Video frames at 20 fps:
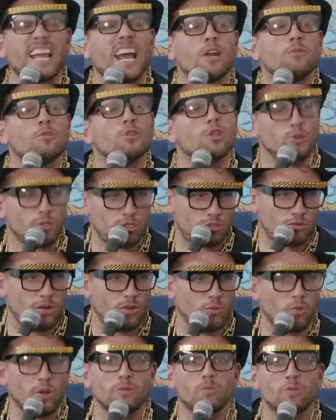a county Lewis
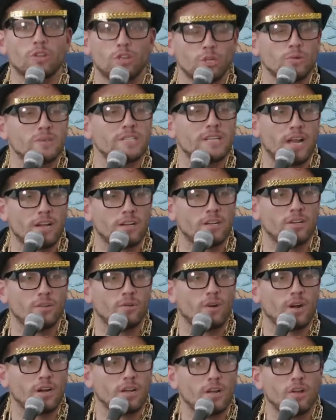with, with Lewis County, New
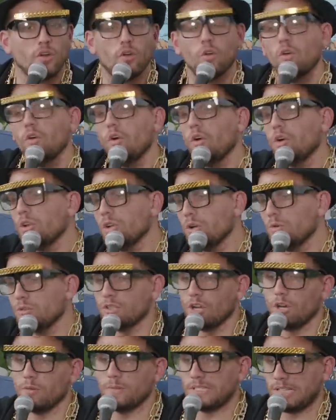York. Lewis
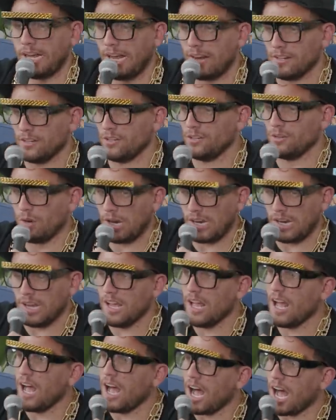Gomez County, New York.
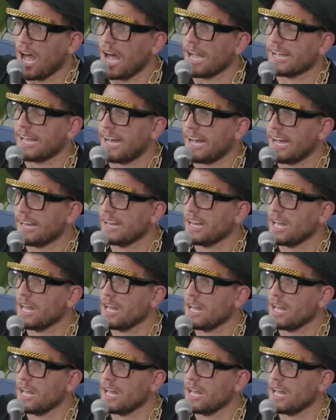I got Louis